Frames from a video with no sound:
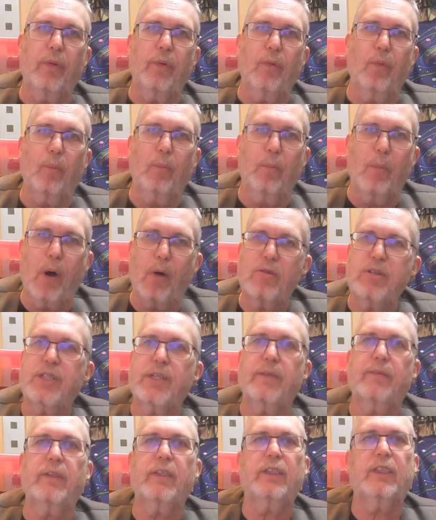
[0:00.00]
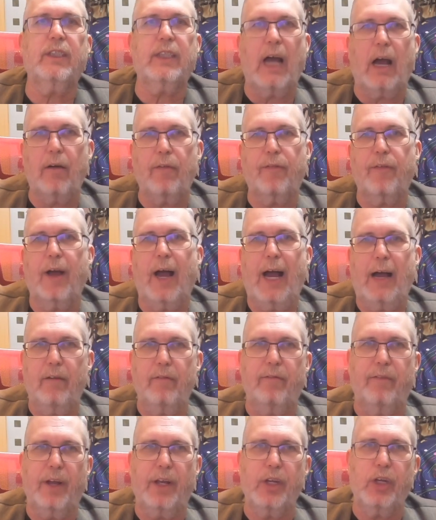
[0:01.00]
Most of the staff at
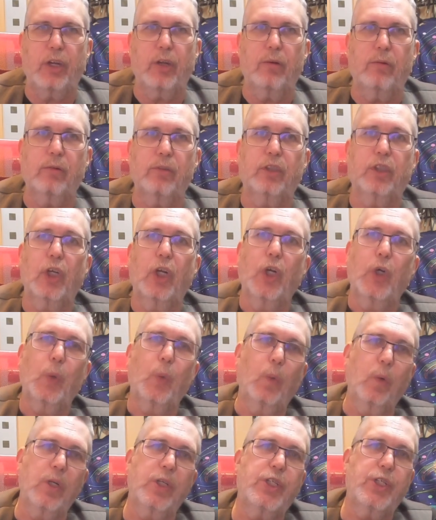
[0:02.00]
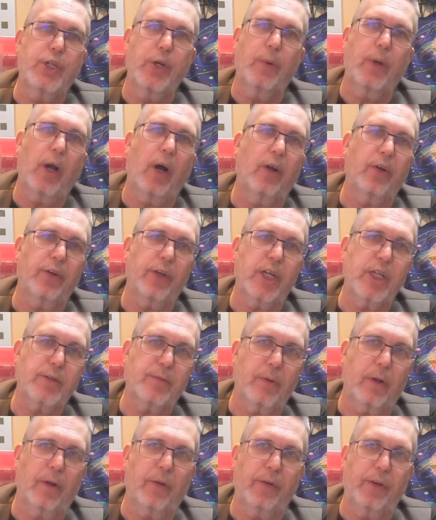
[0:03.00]
venues would do it
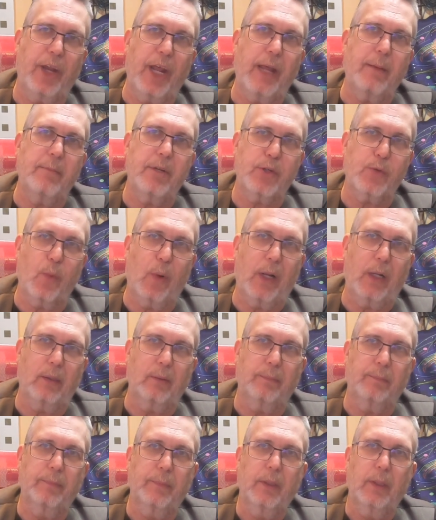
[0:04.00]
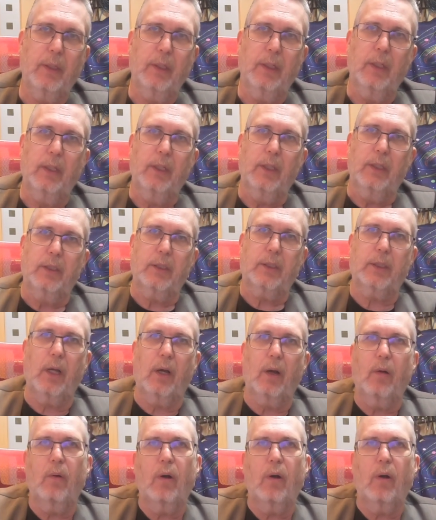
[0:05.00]
on name as well. So